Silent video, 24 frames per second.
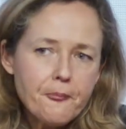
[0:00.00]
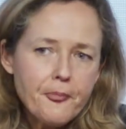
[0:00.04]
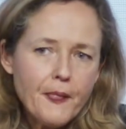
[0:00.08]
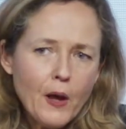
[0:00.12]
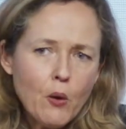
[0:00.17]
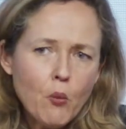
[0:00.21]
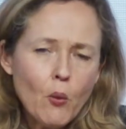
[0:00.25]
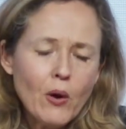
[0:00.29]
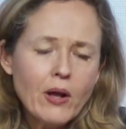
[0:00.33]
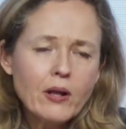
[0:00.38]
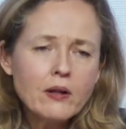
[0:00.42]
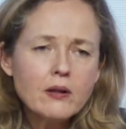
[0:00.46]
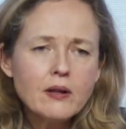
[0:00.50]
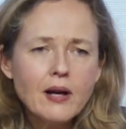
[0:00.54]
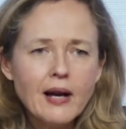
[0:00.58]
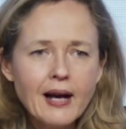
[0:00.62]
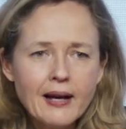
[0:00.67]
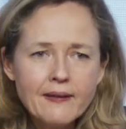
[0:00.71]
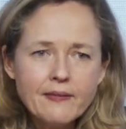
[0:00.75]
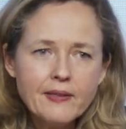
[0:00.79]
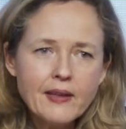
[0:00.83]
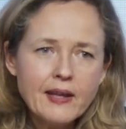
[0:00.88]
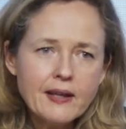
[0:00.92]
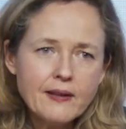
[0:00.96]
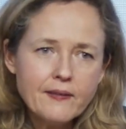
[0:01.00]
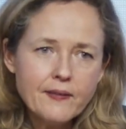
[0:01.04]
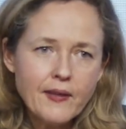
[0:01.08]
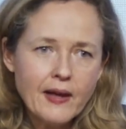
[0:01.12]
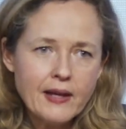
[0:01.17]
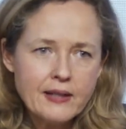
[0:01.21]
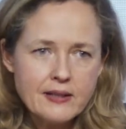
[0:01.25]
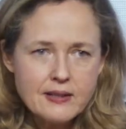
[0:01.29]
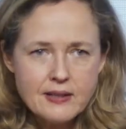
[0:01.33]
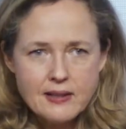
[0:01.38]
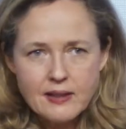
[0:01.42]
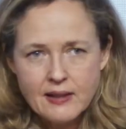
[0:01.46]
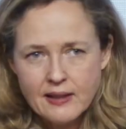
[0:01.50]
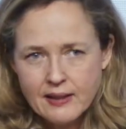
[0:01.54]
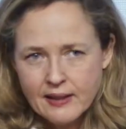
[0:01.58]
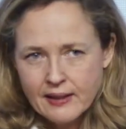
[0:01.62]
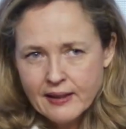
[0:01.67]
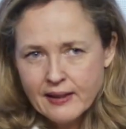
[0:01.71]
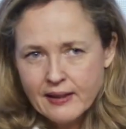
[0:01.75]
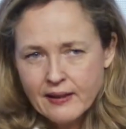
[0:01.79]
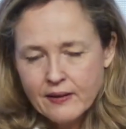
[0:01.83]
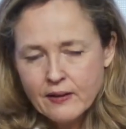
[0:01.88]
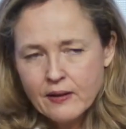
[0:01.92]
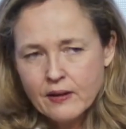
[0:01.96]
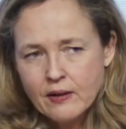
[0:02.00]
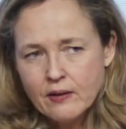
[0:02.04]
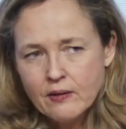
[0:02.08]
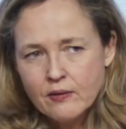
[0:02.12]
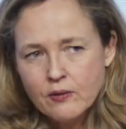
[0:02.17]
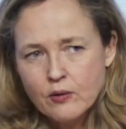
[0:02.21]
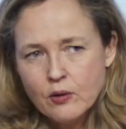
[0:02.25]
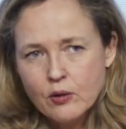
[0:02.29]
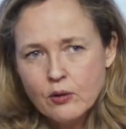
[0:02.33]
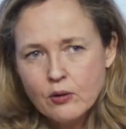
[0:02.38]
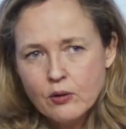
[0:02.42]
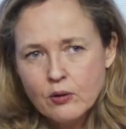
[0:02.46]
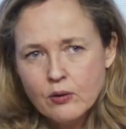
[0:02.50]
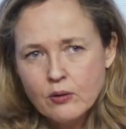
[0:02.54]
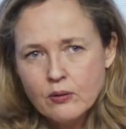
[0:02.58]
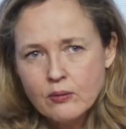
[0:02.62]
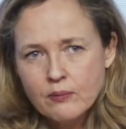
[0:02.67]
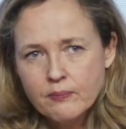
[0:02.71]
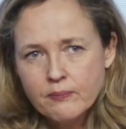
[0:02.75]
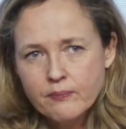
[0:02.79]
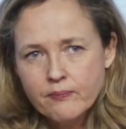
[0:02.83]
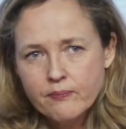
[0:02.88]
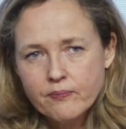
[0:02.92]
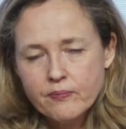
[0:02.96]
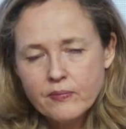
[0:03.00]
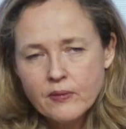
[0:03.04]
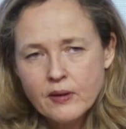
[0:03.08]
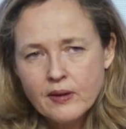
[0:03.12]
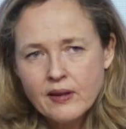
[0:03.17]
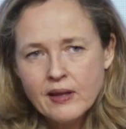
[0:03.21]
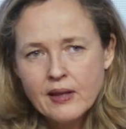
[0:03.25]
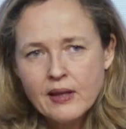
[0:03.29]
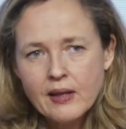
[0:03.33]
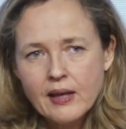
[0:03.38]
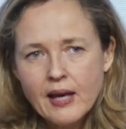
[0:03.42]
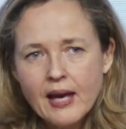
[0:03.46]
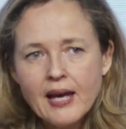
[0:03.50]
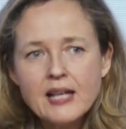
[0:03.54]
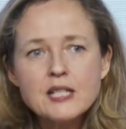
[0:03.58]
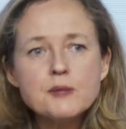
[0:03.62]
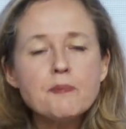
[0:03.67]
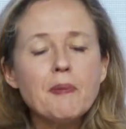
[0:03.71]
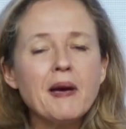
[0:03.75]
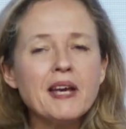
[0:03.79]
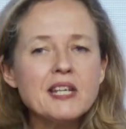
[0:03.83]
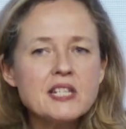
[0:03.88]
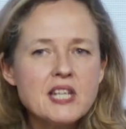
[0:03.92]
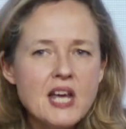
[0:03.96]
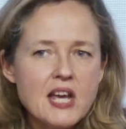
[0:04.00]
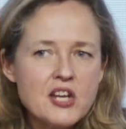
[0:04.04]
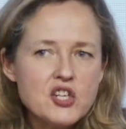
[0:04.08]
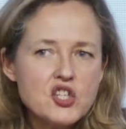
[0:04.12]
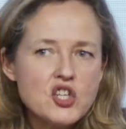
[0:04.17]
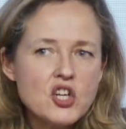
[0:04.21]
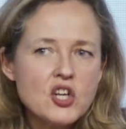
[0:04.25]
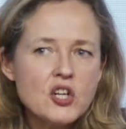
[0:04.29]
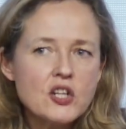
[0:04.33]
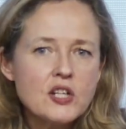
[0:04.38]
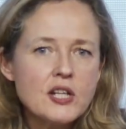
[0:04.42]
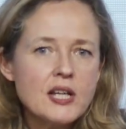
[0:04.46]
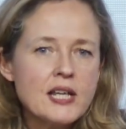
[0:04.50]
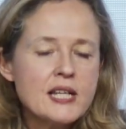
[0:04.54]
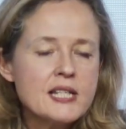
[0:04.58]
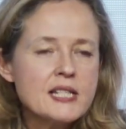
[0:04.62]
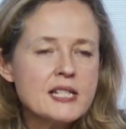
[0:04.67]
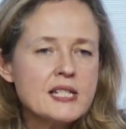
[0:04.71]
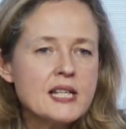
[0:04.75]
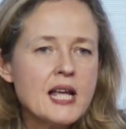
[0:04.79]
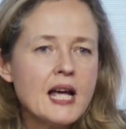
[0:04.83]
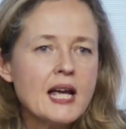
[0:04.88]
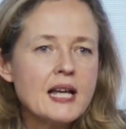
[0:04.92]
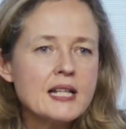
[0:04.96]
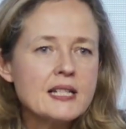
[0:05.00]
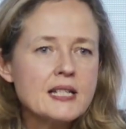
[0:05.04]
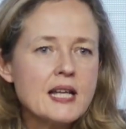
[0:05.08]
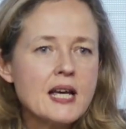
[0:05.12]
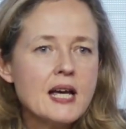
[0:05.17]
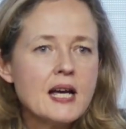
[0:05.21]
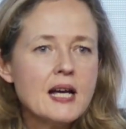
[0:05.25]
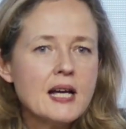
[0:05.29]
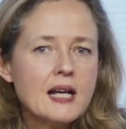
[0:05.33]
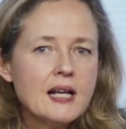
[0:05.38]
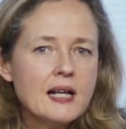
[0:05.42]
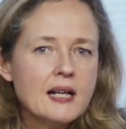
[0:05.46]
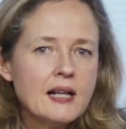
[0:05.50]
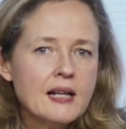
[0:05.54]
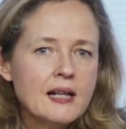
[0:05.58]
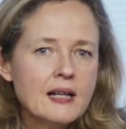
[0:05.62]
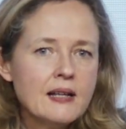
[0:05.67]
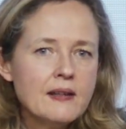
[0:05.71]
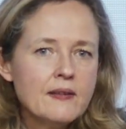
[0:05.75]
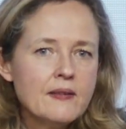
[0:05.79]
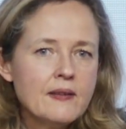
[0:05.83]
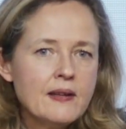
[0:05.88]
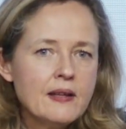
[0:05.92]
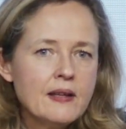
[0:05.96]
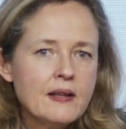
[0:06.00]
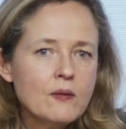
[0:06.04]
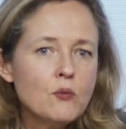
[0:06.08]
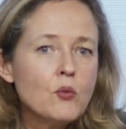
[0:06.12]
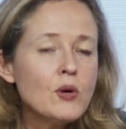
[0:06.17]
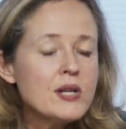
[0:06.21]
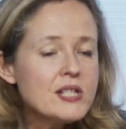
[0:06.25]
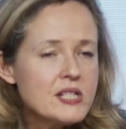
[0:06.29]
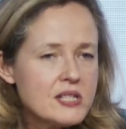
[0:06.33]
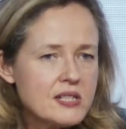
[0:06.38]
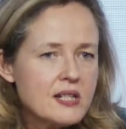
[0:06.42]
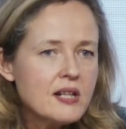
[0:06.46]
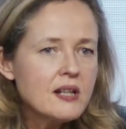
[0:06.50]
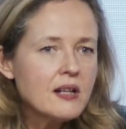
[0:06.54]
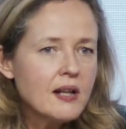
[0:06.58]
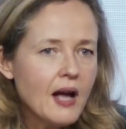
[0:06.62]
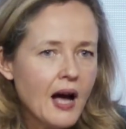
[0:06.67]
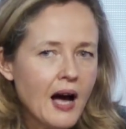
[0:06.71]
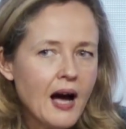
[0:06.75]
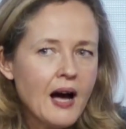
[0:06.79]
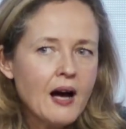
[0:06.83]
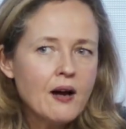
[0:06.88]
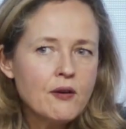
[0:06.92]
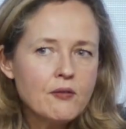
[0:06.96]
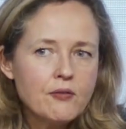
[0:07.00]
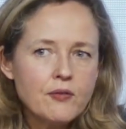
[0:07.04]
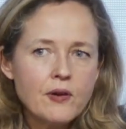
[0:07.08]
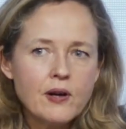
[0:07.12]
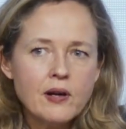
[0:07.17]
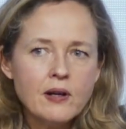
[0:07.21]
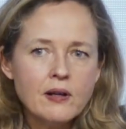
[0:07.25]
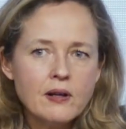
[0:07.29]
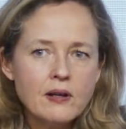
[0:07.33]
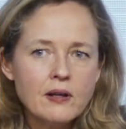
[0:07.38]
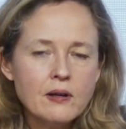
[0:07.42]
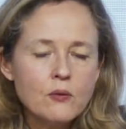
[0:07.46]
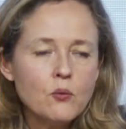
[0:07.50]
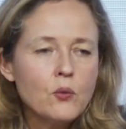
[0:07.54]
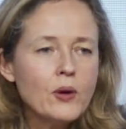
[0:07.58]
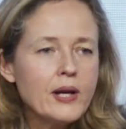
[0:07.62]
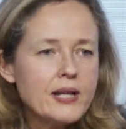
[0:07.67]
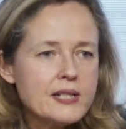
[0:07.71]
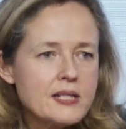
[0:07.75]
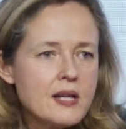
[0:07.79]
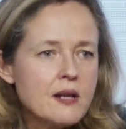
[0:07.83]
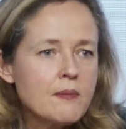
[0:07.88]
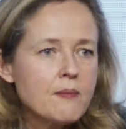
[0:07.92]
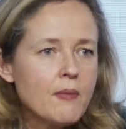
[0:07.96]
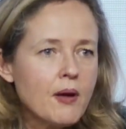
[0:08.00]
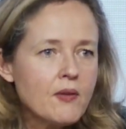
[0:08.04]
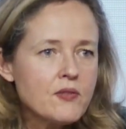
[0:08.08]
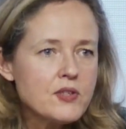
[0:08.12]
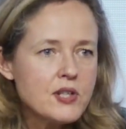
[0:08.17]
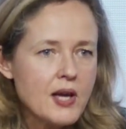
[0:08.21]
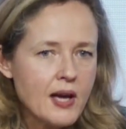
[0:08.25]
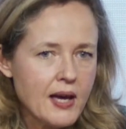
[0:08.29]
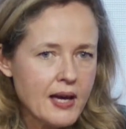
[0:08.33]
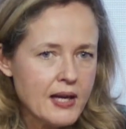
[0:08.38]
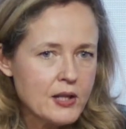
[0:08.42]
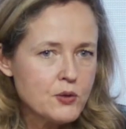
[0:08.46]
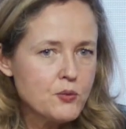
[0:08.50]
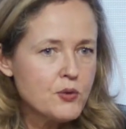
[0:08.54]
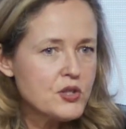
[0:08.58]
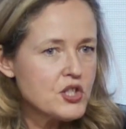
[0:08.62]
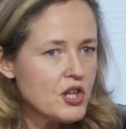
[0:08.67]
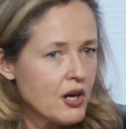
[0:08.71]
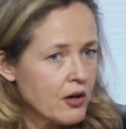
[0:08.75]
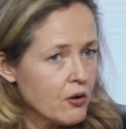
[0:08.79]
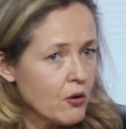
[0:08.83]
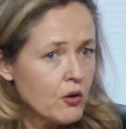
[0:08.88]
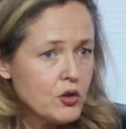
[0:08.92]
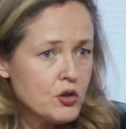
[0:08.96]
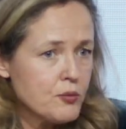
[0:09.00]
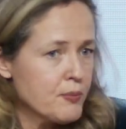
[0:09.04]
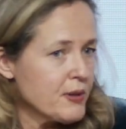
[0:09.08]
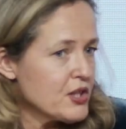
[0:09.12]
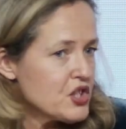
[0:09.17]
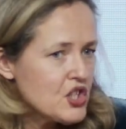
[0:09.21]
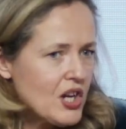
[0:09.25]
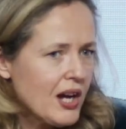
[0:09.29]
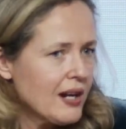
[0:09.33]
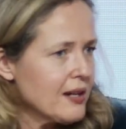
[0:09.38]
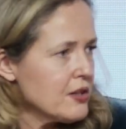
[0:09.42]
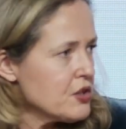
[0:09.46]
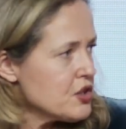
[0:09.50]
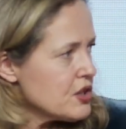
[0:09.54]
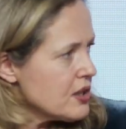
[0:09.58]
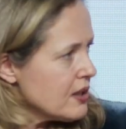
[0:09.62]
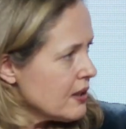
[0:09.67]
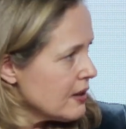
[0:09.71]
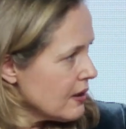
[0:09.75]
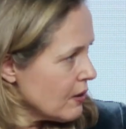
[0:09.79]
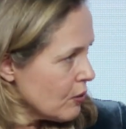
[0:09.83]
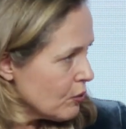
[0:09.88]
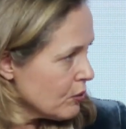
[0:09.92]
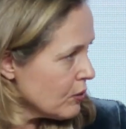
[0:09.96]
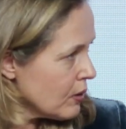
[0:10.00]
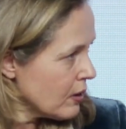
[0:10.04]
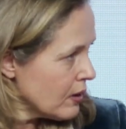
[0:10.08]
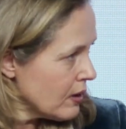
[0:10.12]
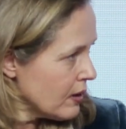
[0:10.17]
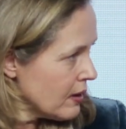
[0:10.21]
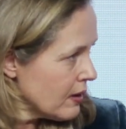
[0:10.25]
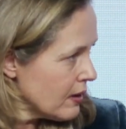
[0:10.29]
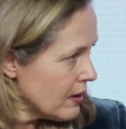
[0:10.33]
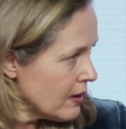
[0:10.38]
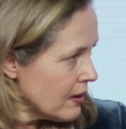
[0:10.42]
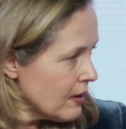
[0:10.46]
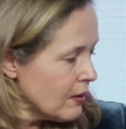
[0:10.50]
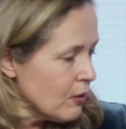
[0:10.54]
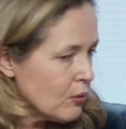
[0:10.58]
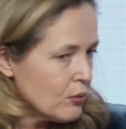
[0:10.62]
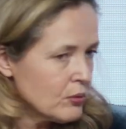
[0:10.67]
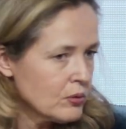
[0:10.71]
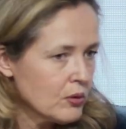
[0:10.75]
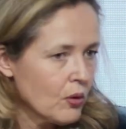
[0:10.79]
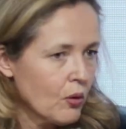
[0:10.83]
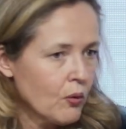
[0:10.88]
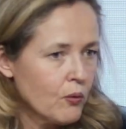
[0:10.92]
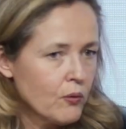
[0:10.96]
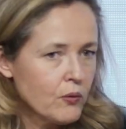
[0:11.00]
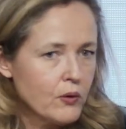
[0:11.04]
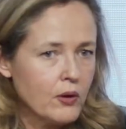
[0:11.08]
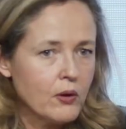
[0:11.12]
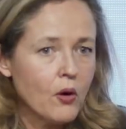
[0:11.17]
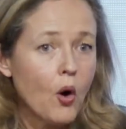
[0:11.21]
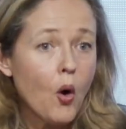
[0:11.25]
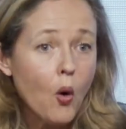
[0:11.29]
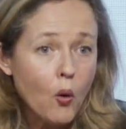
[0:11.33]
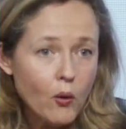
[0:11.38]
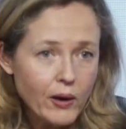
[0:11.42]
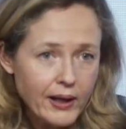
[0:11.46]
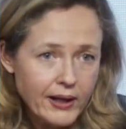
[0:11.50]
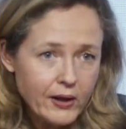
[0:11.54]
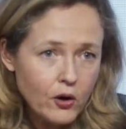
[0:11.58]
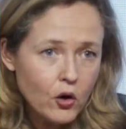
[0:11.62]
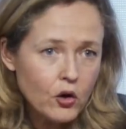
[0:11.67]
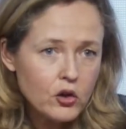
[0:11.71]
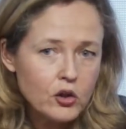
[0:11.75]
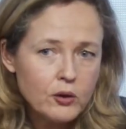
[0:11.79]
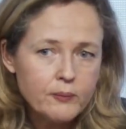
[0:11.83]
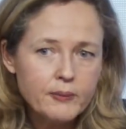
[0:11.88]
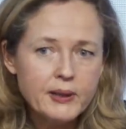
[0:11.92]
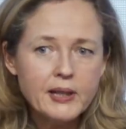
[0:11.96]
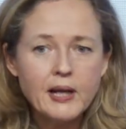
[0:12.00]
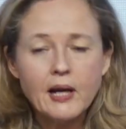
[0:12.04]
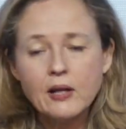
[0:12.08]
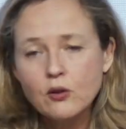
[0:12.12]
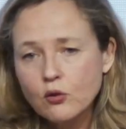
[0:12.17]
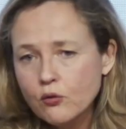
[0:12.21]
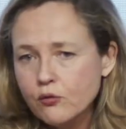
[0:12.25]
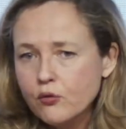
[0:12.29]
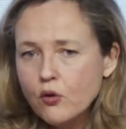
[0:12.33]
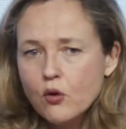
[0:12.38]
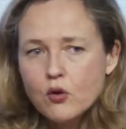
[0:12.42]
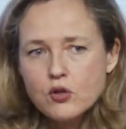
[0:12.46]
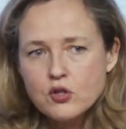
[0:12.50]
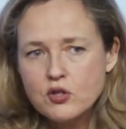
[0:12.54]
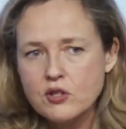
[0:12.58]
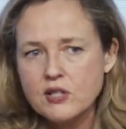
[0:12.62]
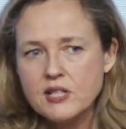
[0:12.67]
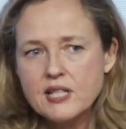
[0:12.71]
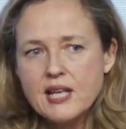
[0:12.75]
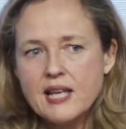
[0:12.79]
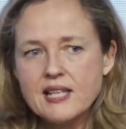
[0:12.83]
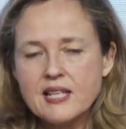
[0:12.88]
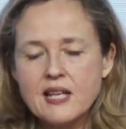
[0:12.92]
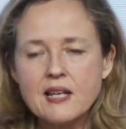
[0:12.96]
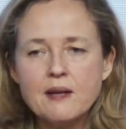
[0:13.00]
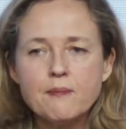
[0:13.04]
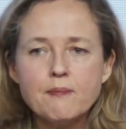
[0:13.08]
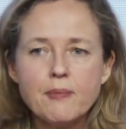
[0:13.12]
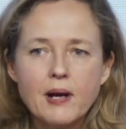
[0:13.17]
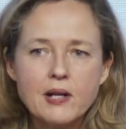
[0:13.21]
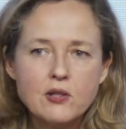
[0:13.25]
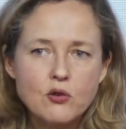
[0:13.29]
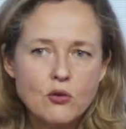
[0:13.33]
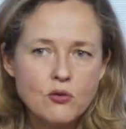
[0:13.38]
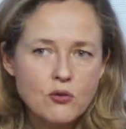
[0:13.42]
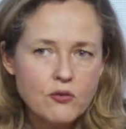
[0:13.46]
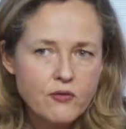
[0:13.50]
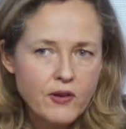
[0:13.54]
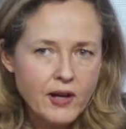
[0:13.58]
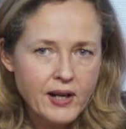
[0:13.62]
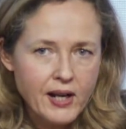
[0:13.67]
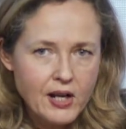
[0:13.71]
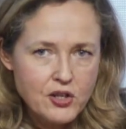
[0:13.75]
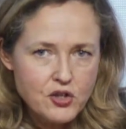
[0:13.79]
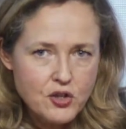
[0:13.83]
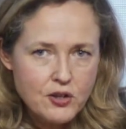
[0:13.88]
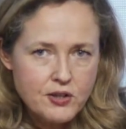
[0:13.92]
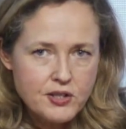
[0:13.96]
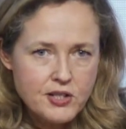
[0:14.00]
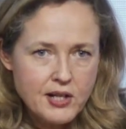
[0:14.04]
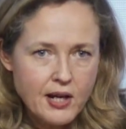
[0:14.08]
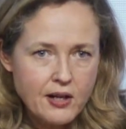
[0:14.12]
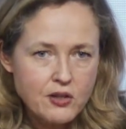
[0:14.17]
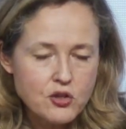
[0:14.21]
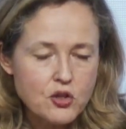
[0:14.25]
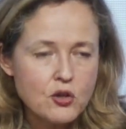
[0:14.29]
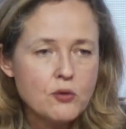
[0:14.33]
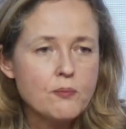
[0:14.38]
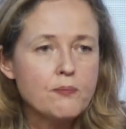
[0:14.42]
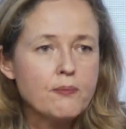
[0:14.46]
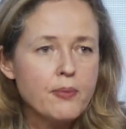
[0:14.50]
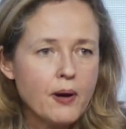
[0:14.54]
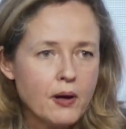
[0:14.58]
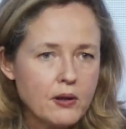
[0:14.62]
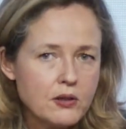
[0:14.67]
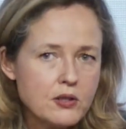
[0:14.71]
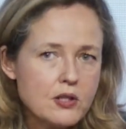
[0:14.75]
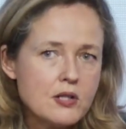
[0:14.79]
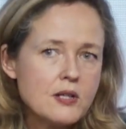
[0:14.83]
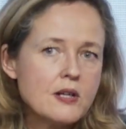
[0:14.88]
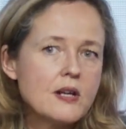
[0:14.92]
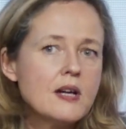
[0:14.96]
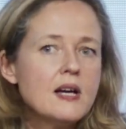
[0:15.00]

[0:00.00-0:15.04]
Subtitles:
Well, I think that the expectation is that we still have weeks and months ahead which are going to be challenging on the whole economy, and of course this has an impact on the financial sector. But